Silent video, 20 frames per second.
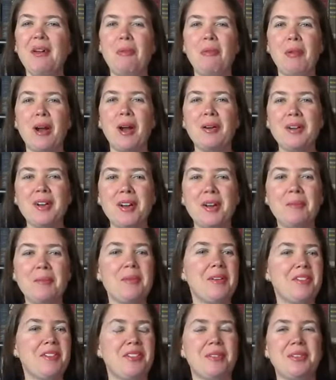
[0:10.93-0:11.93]
Welcome.
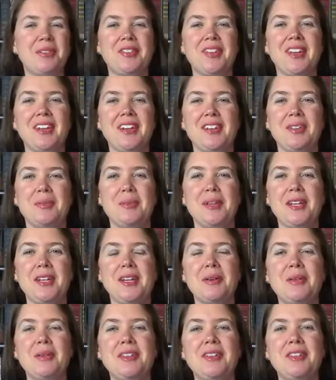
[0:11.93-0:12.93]
So excited to be
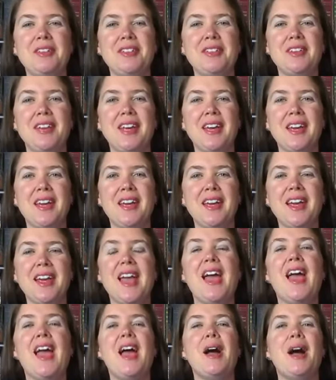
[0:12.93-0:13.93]
here with you today.
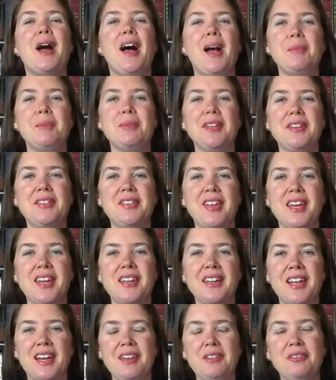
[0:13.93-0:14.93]
I'm
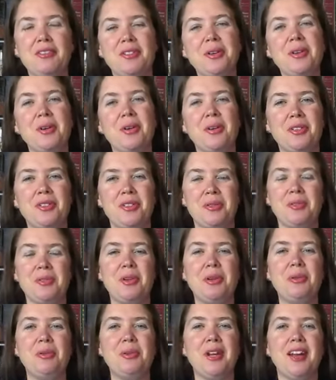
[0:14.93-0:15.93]
Lizanne Lightfoot, also
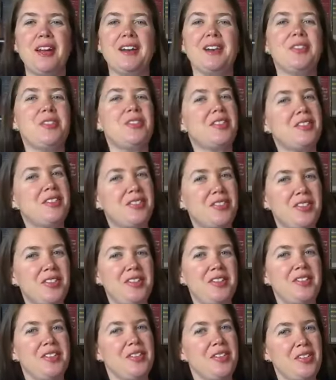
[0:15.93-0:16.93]
known as the
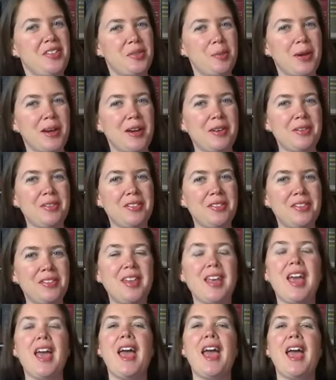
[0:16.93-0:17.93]
Seasoned Spouse,
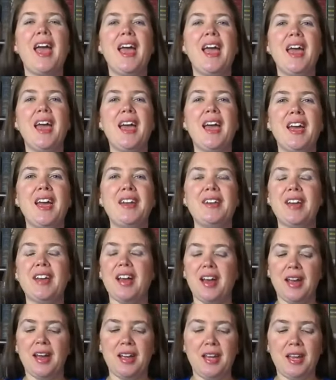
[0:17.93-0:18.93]
and
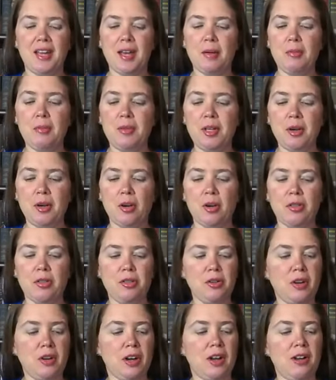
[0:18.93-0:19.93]
I am the
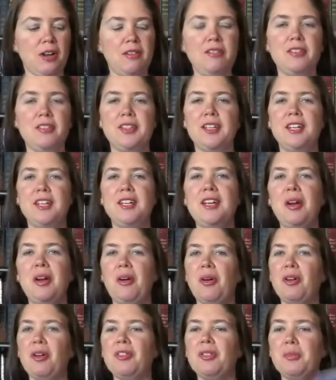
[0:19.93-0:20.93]
author of the
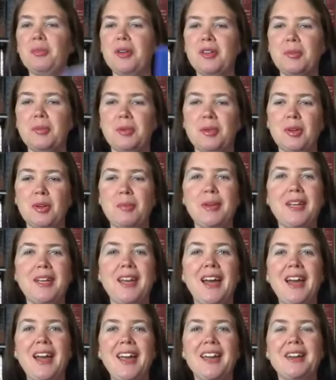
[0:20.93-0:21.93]
Ultimate Deployment
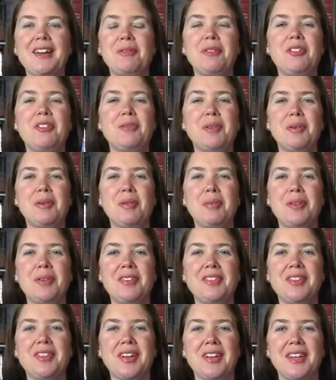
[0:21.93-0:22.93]
Guide, which we will be
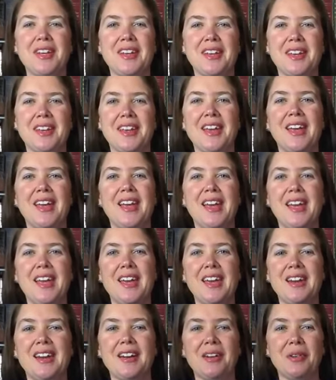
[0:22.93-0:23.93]
studying
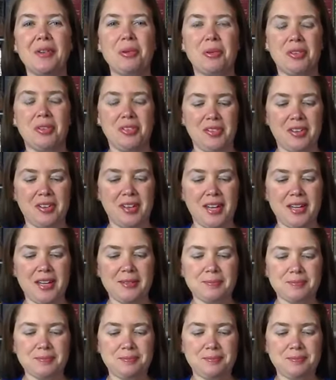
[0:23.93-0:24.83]
in our course today.